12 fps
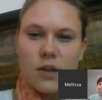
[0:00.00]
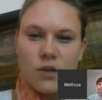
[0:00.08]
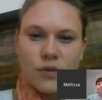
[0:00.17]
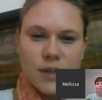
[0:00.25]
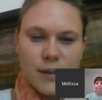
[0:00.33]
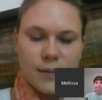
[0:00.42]
in
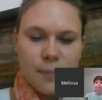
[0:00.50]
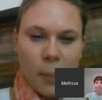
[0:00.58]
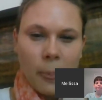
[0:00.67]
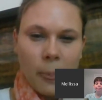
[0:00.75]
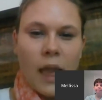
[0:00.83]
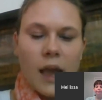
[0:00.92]
use,
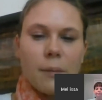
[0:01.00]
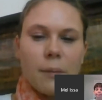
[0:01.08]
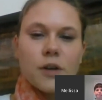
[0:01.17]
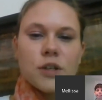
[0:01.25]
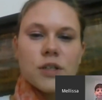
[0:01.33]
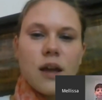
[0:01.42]
and a
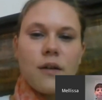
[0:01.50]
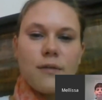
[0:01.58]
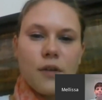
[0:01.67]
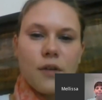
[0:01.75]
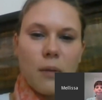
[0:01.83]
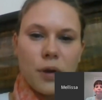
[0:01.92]
purchase
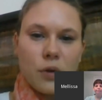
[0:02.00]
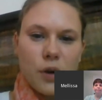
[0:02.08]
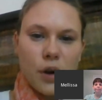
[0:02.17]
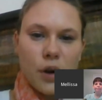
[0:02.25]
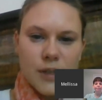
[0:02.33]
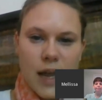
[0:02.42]
of
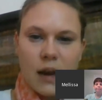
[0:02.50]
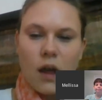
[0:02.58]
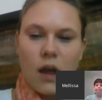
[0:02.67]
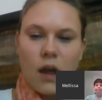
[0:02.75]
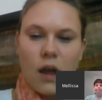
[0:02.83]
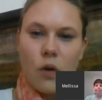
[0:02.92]
computers and
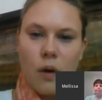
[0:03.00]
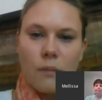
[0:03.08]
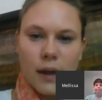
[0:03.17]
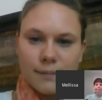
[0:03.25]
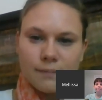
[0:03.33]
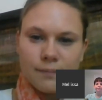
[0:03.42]
other
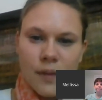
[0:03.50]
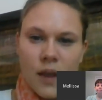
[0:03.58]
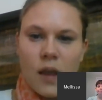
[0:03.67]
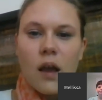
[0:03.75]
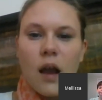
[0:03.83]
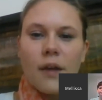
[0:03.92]
equipment.
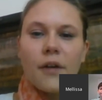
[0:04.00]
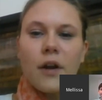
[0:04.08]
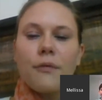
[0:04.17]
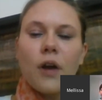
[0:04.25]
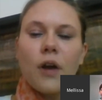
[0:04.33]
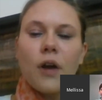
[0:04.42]

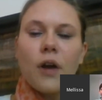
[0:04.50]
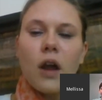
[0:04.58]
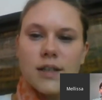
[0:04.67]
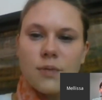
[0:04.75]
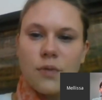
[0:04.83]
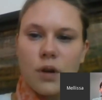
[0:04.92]
Other upfront
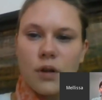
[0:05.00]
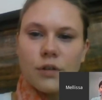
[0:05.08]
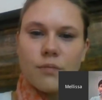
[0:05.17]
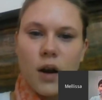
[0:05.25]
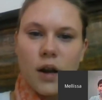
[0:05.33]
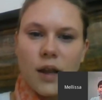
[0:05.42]
costs will
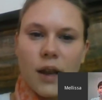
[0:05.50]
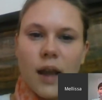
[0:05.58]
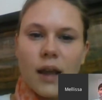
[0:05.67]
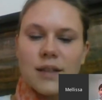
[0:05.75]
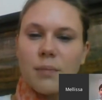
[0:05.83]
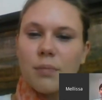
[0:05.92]
include
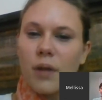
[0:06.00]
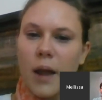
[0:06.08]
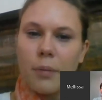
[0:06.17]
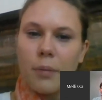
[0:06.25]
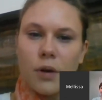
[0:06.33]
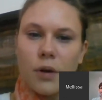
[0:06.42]
marketing and
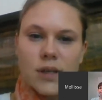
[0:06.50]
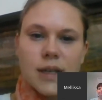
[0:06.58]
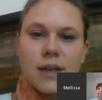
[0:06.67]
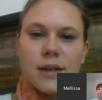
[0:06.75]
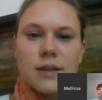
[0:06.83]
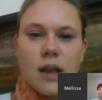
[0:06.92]
supply
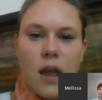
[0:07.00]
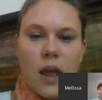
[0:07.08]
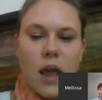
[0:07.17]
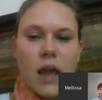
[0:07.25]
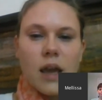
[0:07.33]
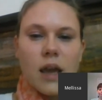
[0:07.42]
purchases.
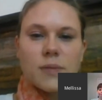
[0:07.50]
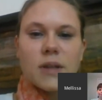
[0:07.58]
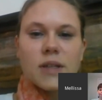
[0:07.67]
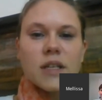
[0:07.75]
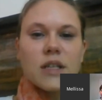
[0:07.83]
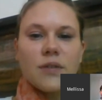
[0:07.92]

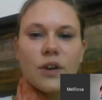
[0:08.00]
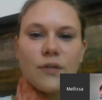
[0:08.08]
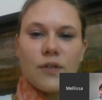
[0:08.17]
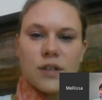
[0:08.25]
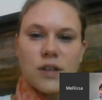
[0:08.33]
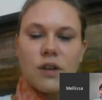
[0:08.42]
Expenses
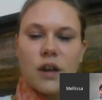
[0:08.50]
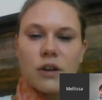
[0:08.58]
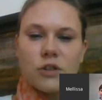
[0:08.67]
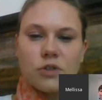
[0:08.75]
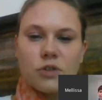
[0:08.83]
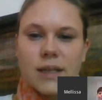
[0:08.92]
for fiscal
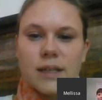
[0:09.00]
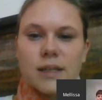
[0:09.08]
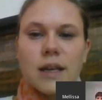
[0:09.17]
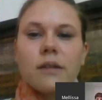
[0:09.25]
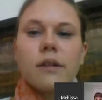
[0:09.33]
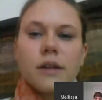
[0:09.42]
year
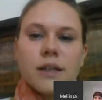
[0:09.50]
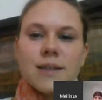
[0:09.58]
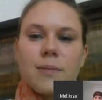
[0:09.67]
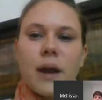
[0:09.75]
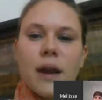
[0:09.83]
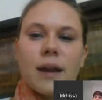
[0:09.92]
2016 are
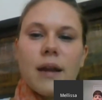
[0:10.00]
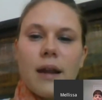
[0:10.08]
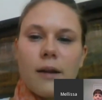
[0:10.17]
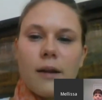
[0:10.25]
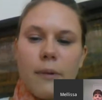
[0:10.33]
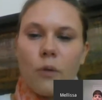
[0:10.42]

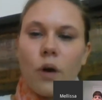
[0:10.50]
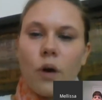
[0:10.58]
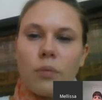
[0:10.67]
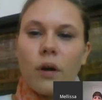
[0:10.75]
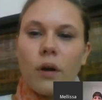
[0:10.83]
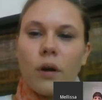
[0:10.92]
anticipated at about
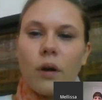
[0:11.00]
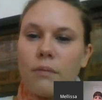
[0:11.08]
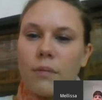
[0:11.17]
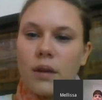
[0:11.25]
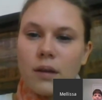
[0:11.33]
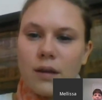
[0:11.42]

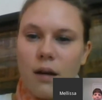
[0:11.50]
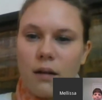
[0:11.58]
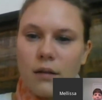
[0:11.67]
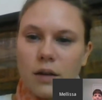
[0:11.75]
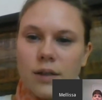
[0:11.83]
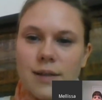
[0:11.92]
$1.1 million
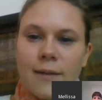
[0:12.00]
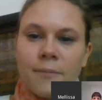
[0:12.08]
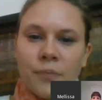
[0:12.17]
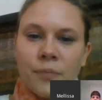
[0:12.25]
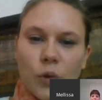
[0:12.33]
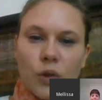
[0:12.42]

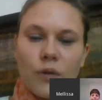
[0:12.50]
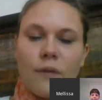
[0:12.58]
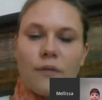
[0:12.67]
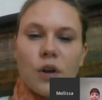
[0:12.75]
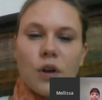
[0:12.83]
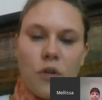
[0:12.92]
with
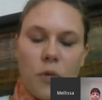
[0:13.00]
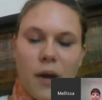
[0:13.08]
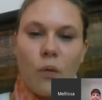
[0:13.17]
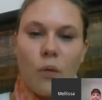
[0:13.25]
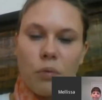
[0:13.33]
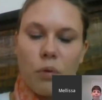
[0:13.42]
a revenue of
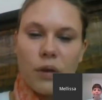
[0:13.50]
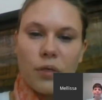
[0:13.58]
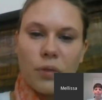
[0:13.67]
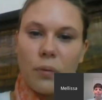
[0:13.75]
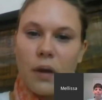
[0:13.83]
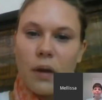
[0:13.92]
about
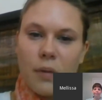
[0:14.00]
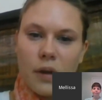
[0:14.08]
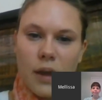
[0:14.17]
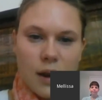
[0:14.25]
$1.3